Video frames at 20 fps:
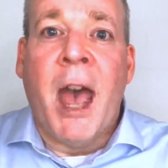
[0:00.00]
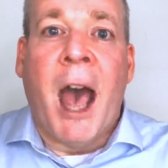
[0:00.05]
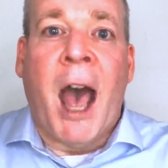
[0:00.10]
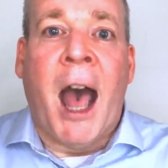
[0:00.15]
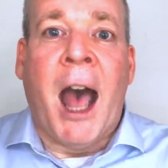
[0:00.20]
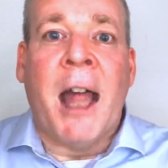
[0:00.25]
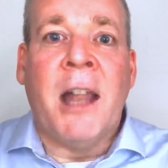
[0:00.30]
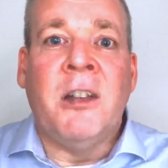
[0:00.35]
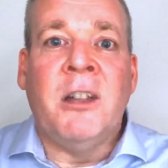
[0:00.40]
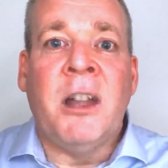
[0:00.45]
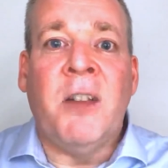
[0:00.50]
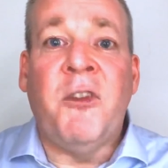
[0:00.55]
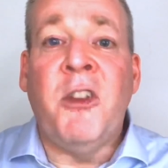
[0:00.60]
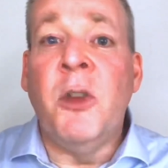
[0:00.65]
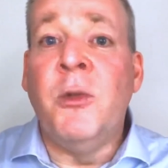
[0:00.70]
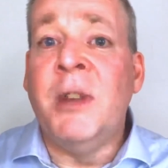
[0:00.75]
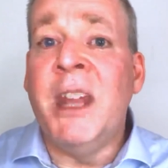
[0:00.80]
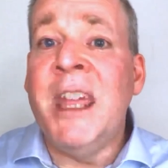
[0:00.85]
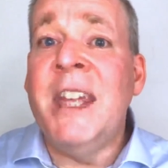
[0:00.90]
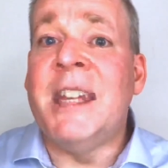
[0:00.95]
and if
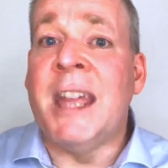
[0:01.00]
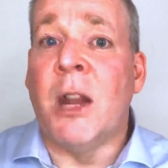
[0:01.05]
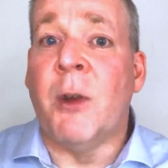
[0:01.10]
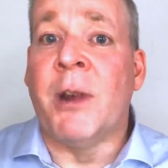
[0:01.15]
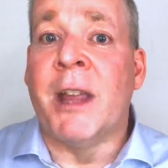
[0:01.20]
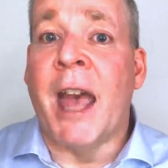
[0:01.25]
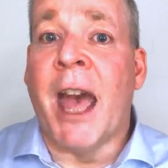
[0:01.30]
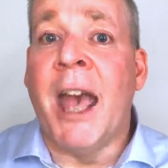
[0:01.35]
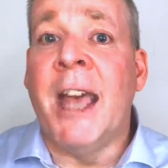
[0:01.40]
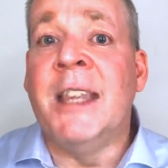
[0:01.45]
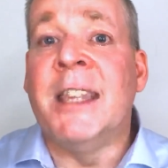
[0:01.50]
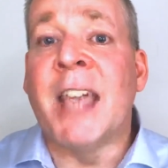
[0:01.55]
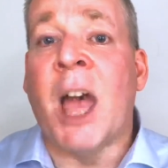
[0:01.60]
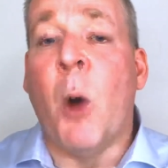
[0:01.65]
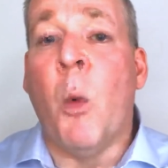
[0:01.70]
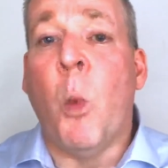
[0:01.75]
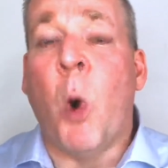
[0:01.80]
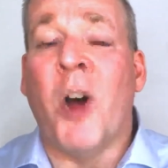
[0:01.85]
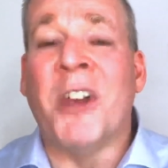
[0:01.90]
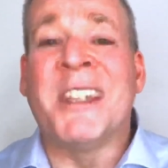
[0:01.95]
you need hearing aids,
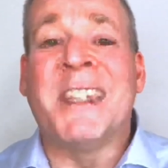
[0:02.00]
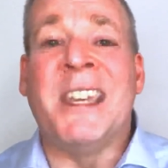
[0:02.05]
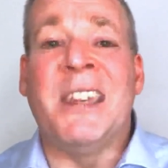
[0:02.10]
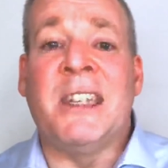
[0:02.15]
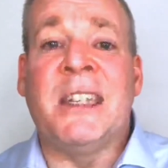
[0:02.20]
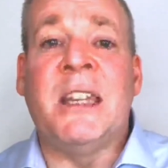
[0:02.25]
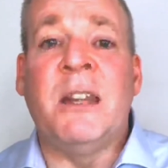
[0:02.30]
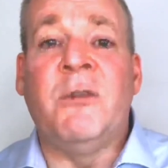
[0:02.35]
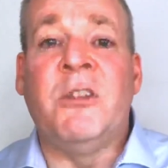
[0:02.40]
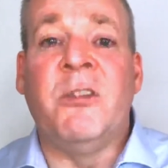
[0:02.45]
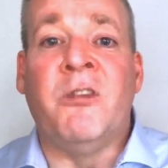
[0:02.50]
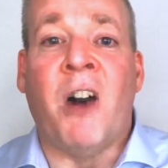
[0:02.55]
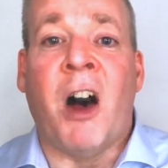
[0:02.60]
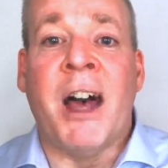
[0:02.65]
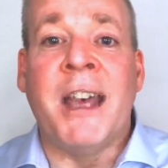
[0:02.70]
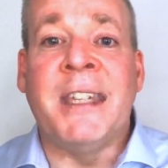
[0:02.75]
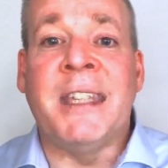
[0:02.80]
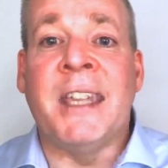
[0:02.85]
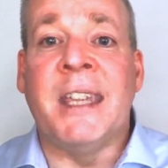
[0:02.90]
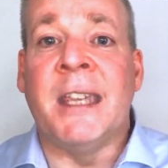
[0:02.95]
and what assistive
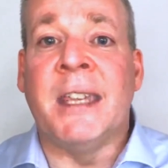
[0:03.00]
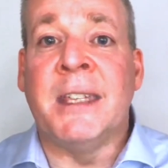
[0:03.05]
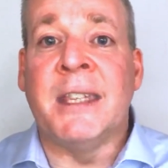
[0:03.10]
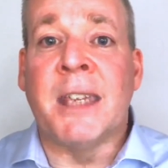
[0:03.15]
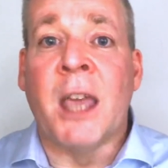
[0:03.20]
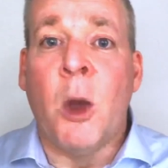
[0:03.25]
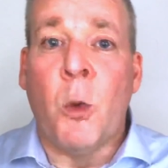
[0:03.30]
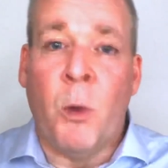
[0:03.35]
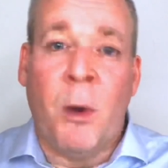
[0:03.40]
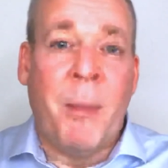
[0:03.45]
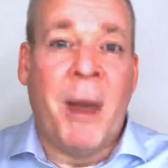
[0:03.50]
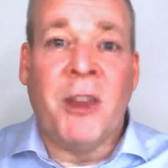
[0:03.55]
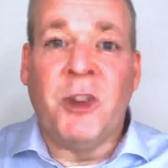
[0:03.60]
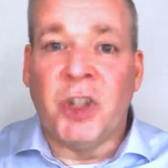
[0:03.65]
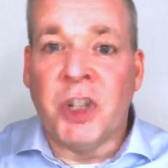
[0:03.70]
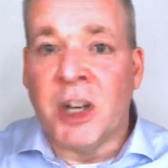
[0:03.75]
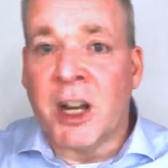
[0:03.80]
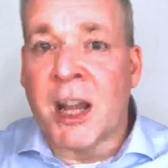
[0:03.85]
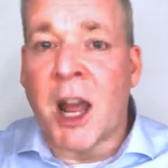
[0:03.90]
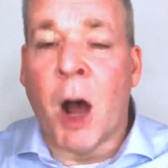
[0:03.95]
devices, we
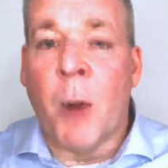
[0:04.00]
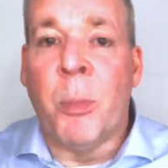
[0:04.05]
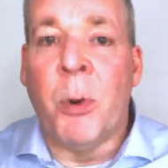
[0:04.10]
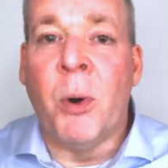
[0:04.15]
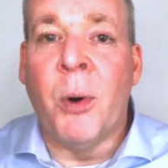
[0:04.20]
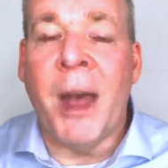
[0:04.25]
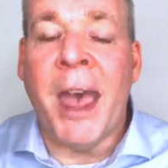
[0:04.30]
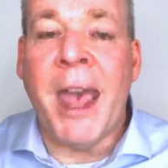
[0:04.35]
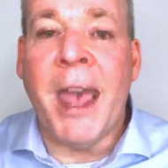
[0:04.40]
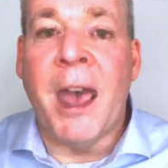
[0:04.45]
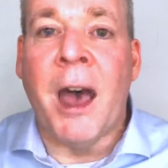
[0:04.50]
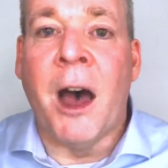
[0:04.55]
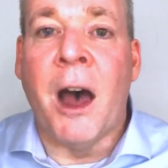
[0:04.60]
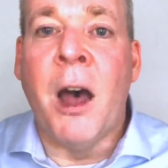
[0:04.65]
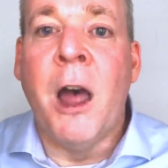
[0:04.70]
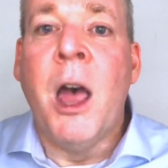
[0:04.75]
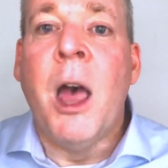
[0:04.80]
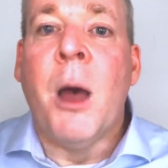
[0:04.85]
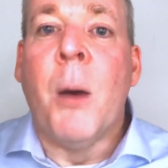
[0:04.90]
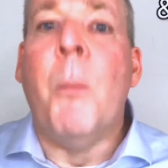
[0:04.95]
mentioned a couple here,
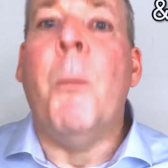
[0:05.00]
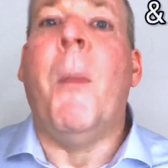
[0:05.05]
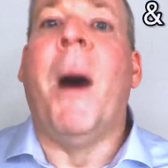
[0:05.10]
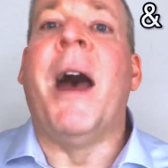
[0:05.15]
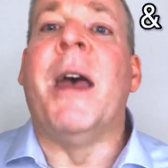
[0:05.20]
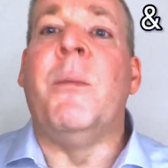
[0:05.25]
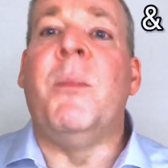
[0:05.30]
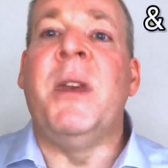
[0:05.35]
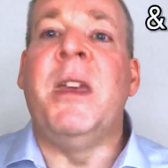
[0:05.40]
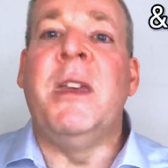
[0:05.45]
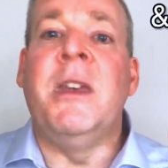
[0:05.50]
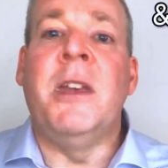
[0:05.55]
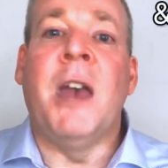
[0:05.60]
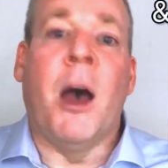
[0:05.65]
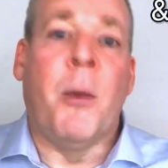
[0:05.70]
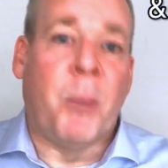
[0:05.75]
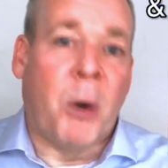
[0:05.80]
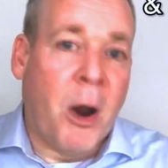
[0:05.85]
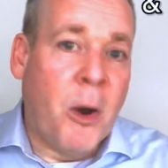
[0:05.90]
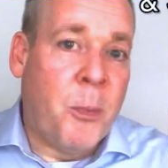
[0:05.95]
might be
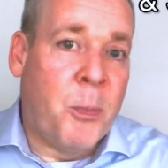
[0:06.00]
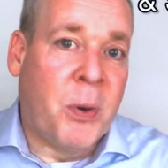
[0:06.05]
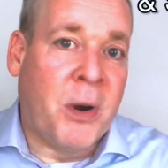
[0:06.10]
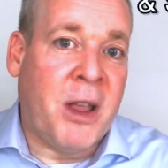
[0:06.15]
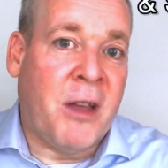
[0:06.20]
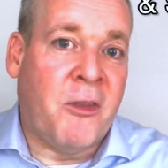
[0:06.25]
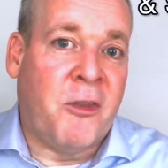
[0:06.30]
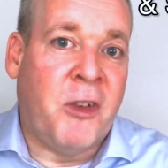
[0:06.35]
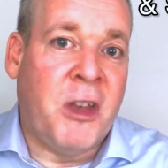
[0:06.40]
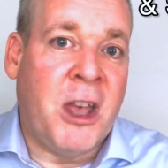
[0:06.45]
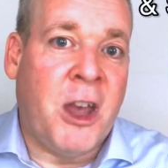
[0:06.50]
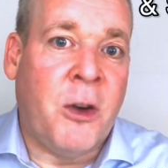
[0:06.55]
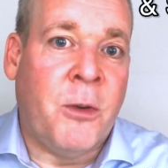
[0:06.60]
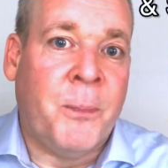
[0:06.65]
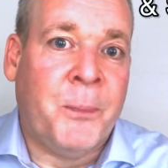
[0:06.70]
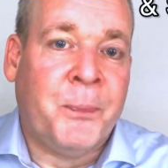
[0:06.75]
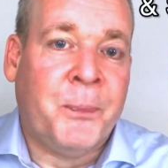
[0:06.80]
appropriate for you.